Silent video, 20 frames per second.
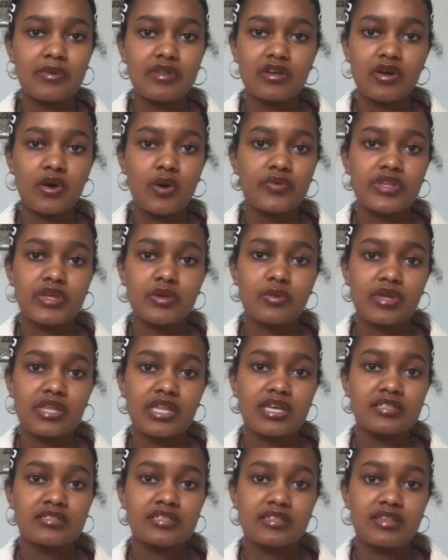are only
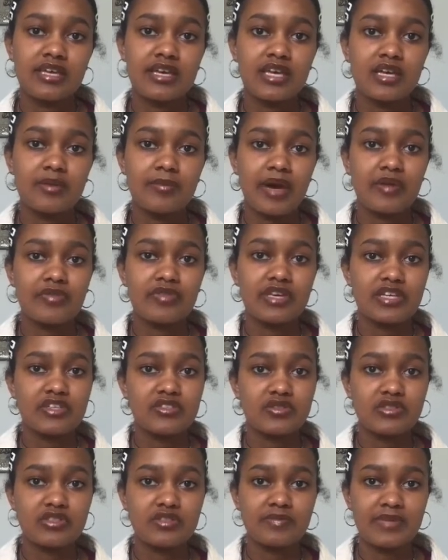willing to think about the
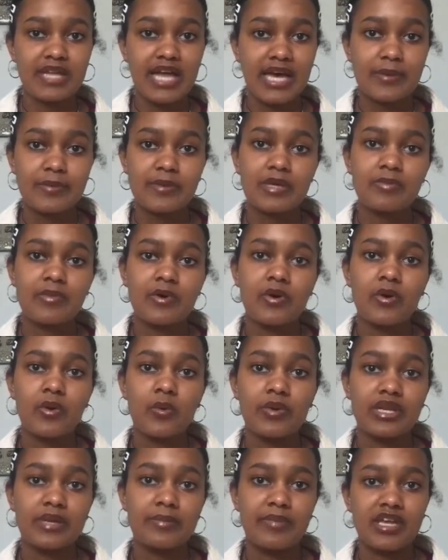issues of black people
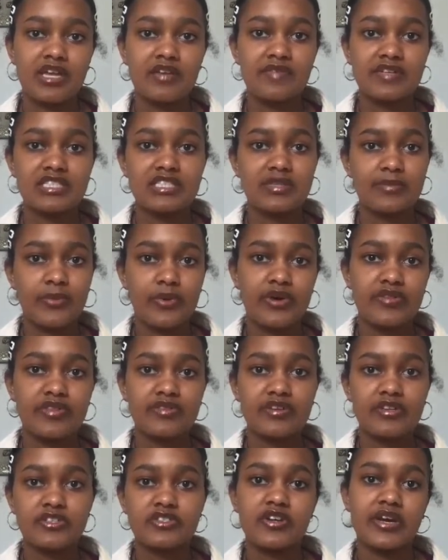when it benefits the point that
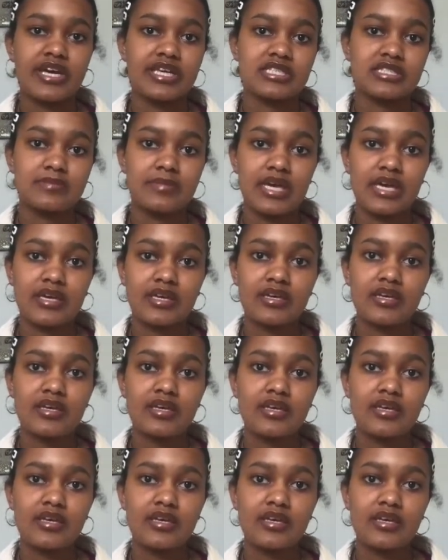they're trying to make.